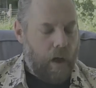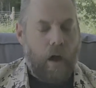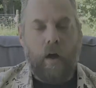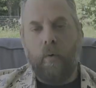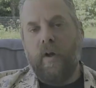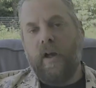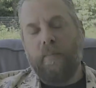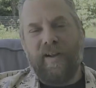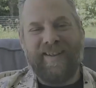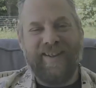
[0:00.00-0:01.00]
Oh,
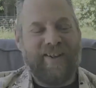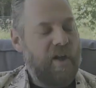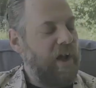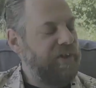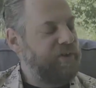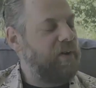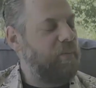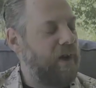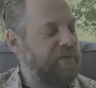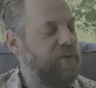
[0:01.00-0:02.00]
I'll
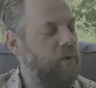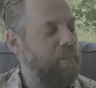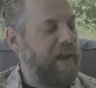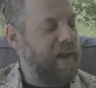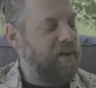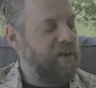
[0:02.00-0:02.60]
do one mag